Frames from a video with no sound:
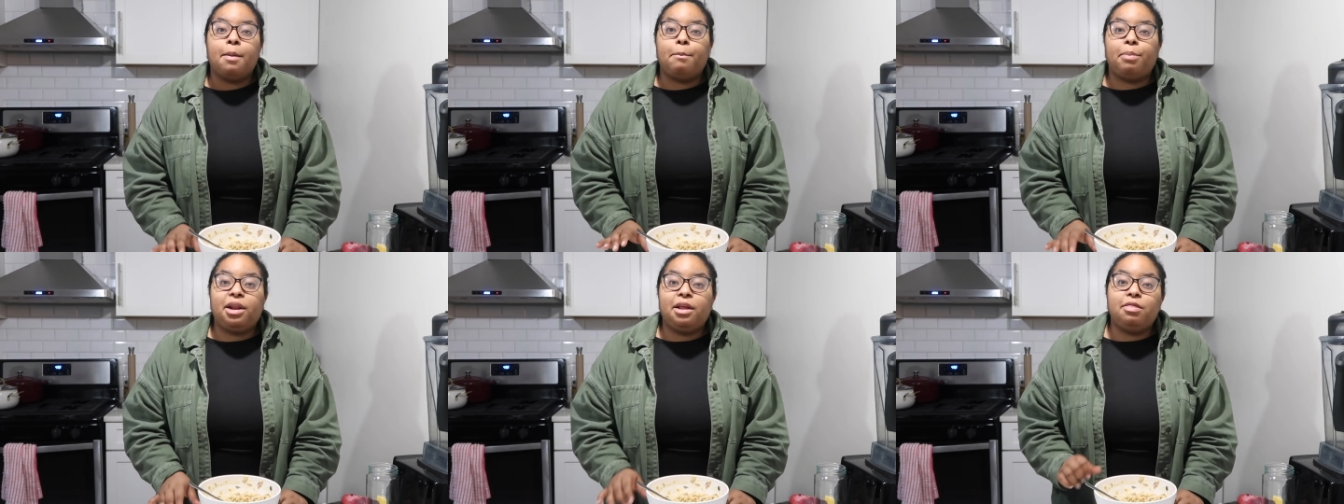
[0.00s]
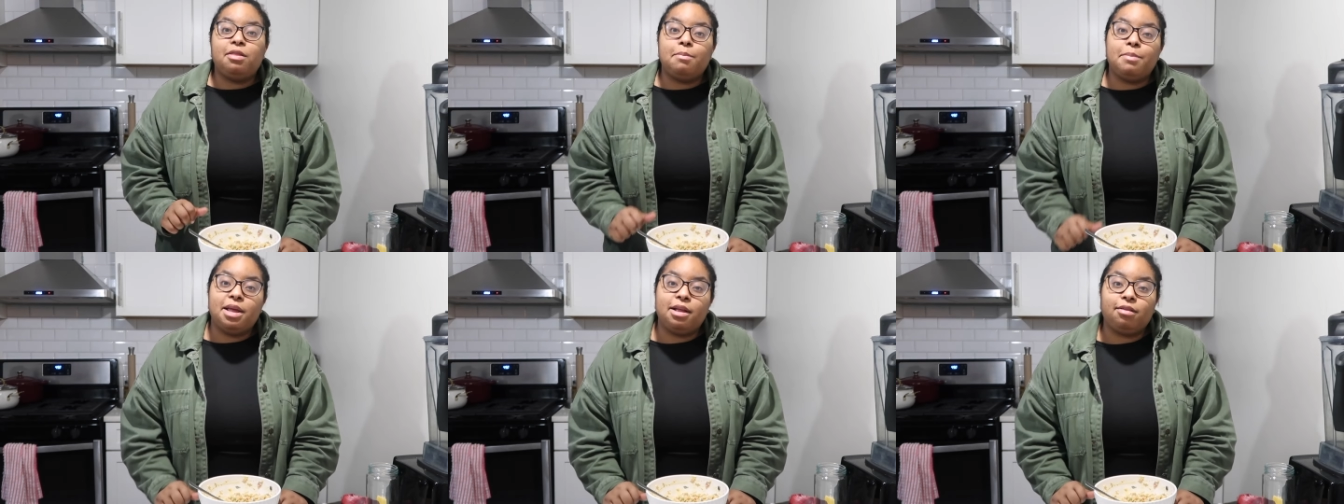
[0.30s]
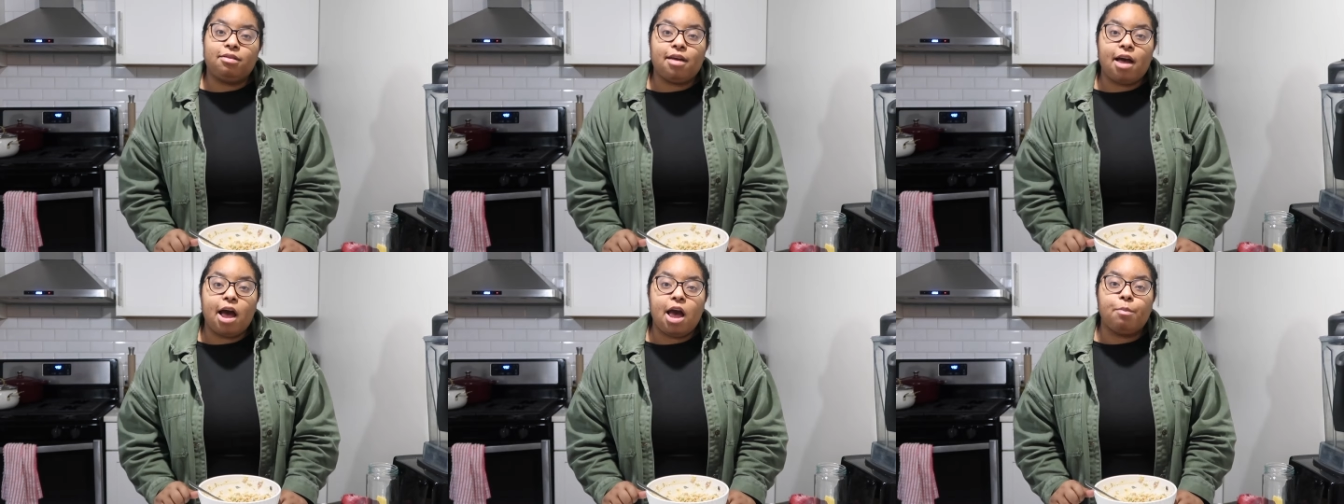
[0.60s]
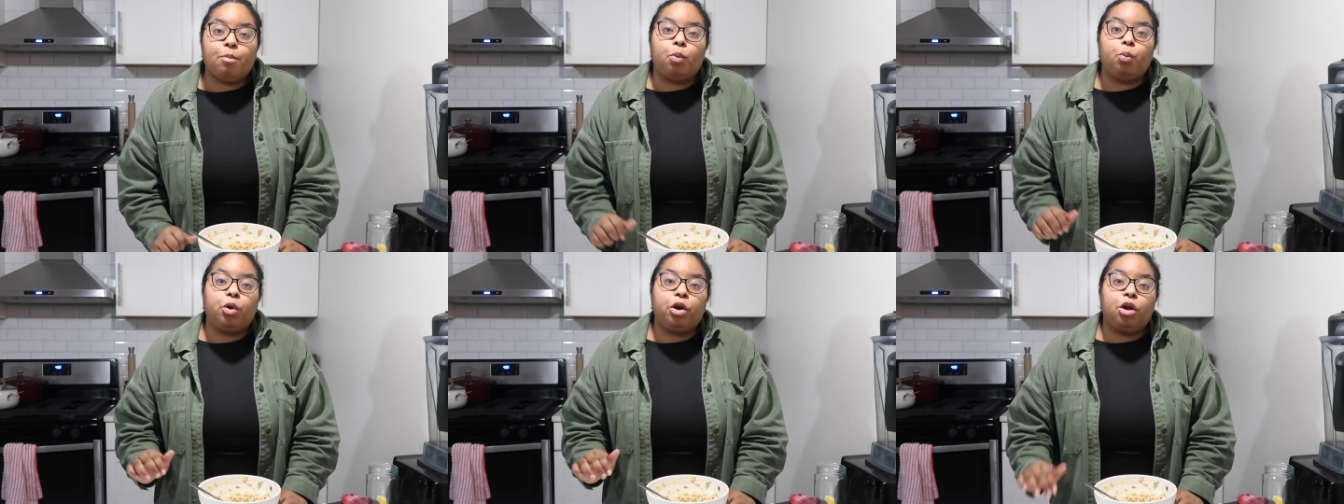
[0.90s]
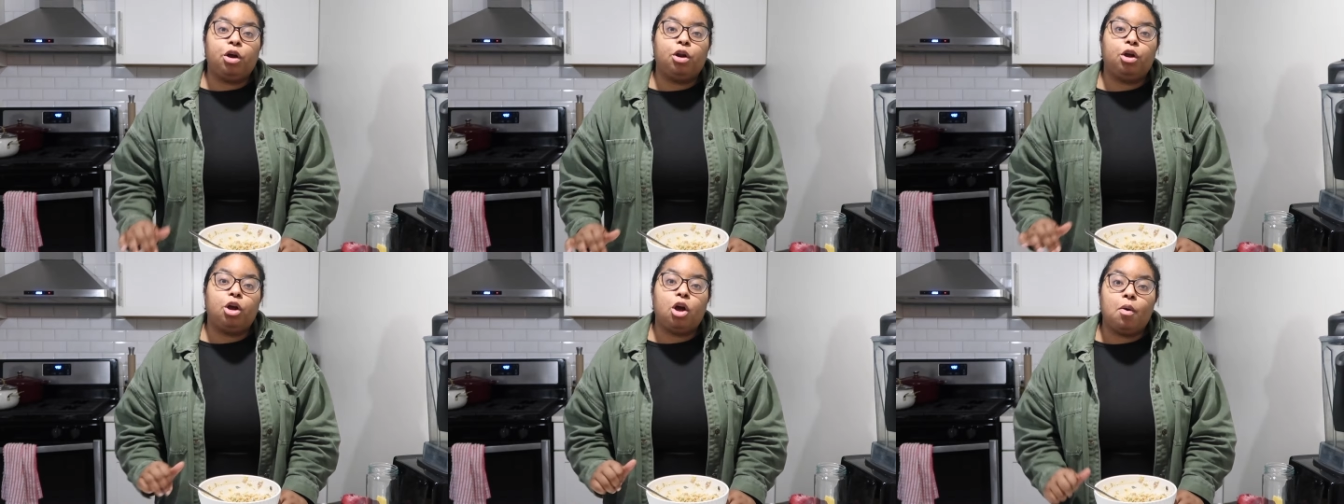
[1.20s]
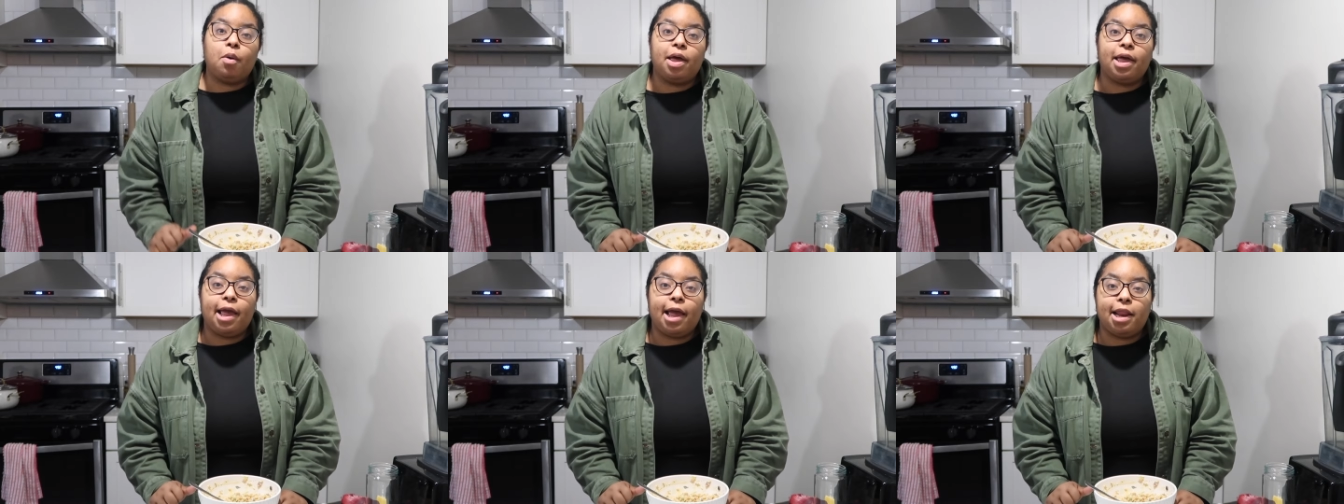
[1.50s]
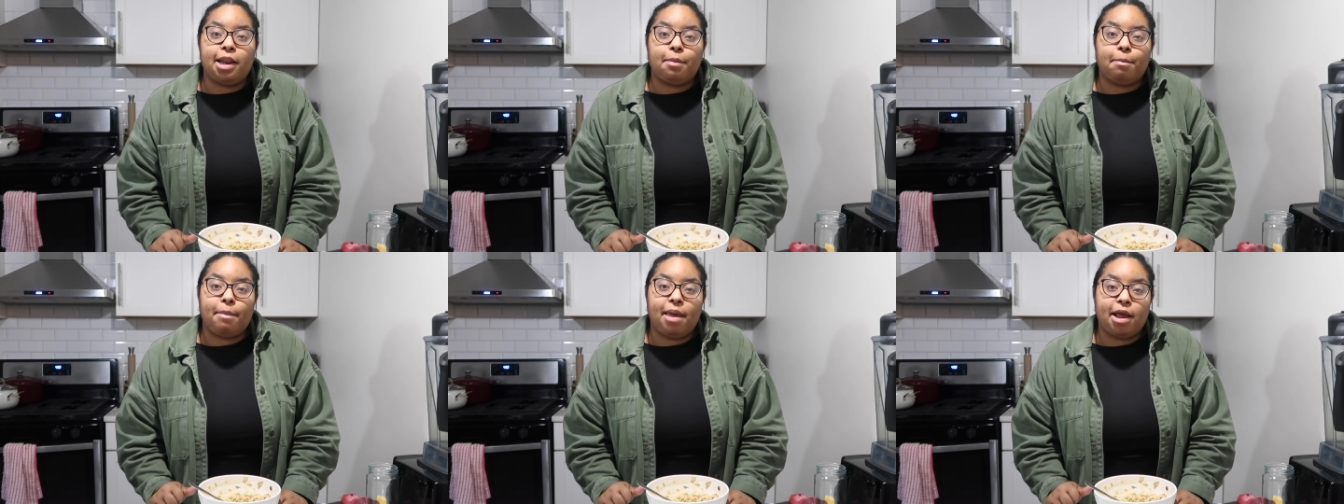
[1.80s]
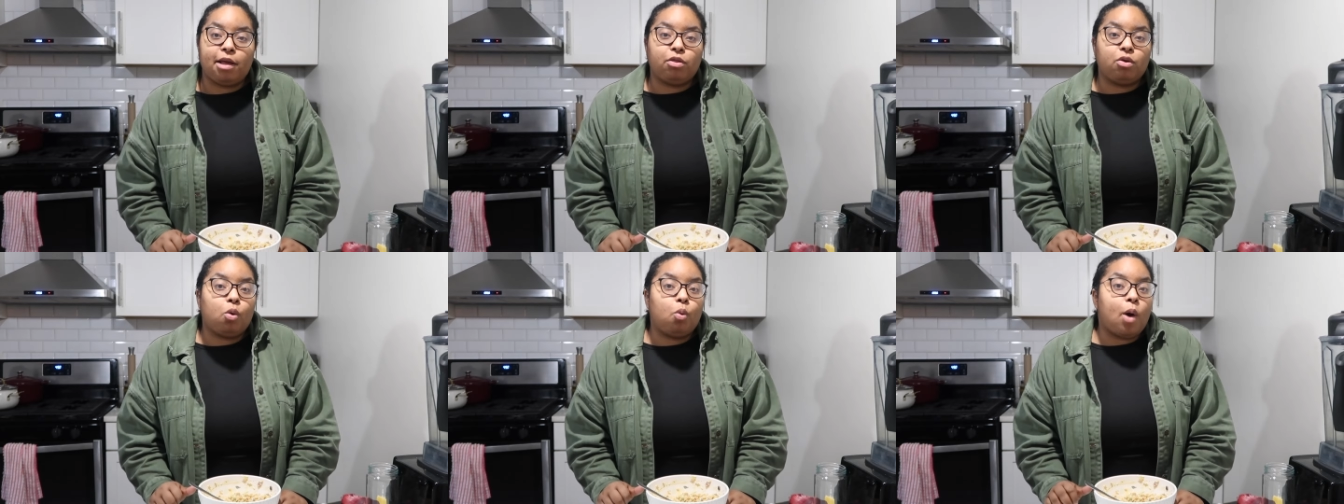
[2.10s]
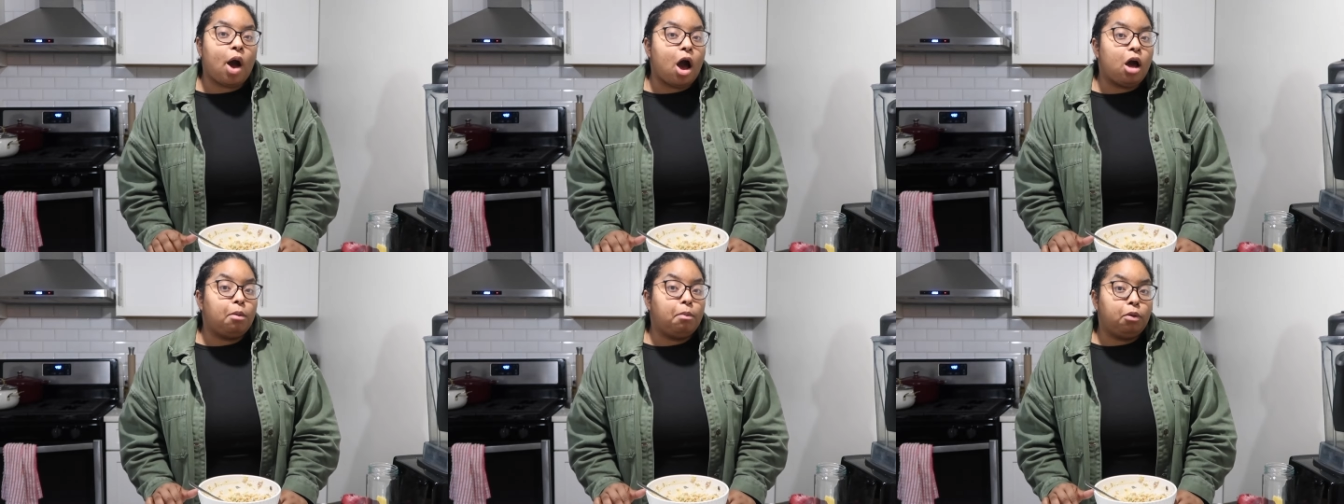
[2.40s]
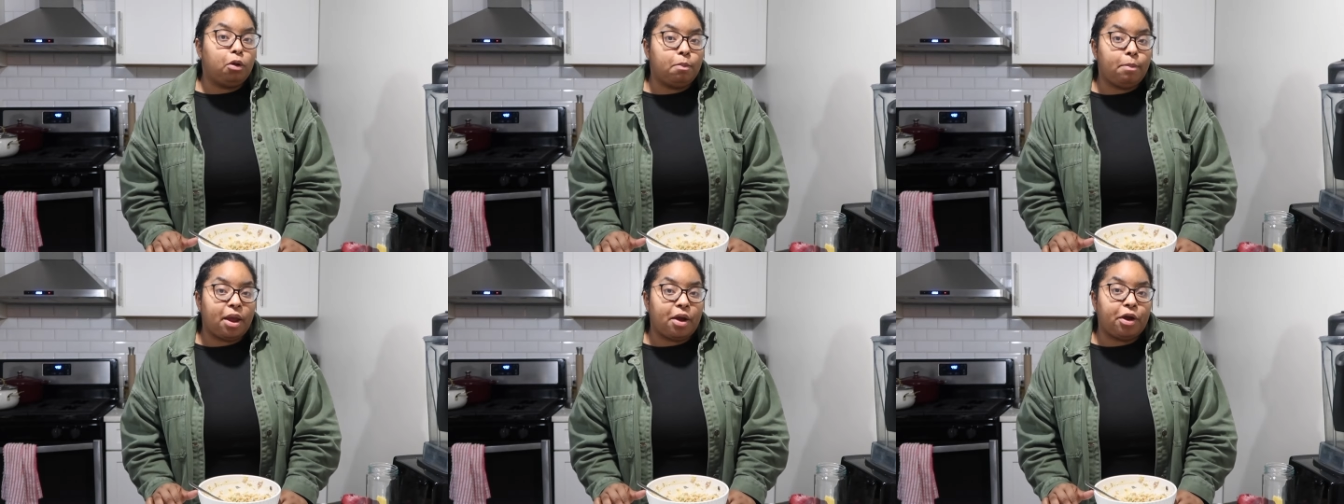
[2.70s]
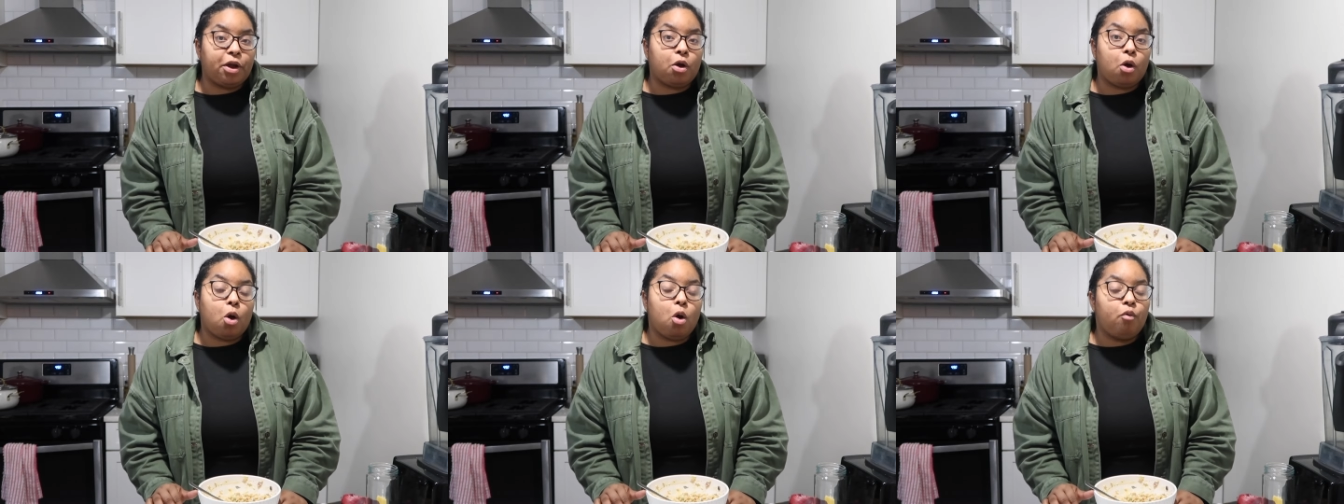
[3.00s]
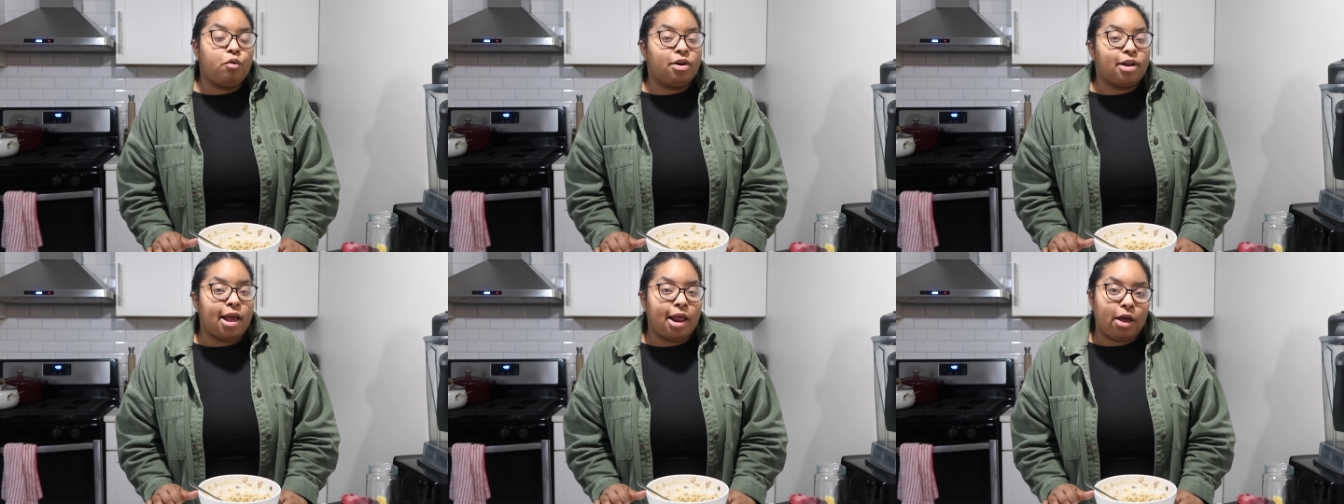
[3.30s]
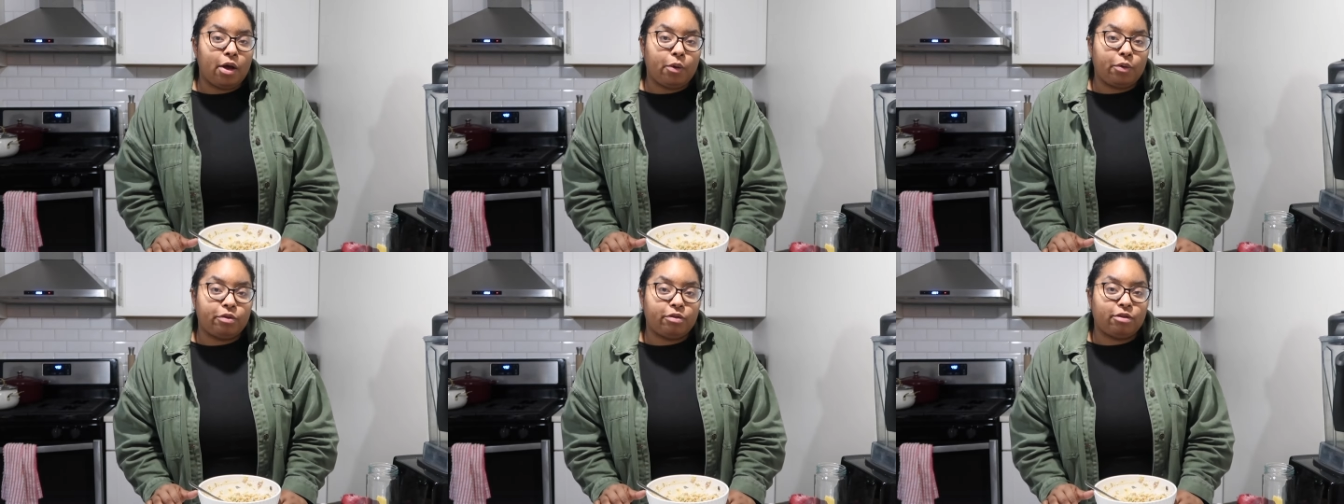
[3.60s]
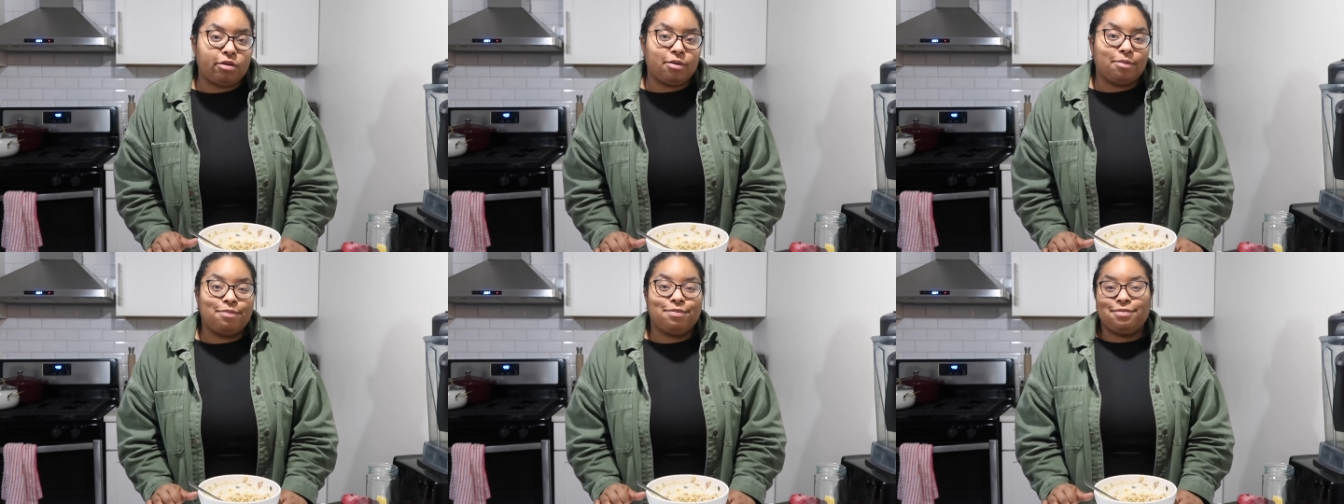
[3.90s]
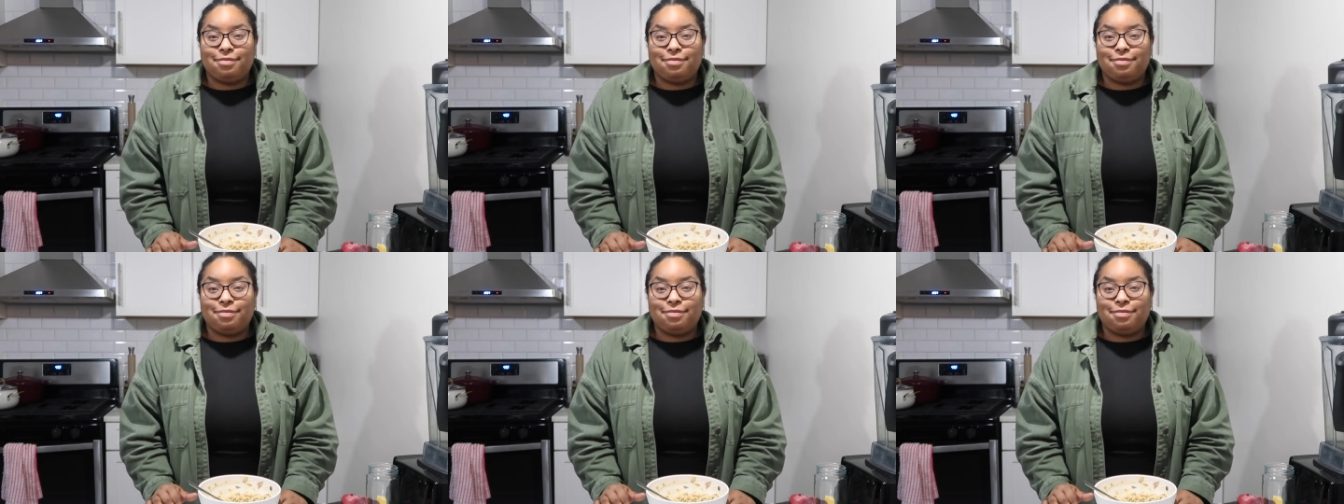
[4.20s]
But in the meantime, we're going to go ahead and make the wild blueberry overnight oats.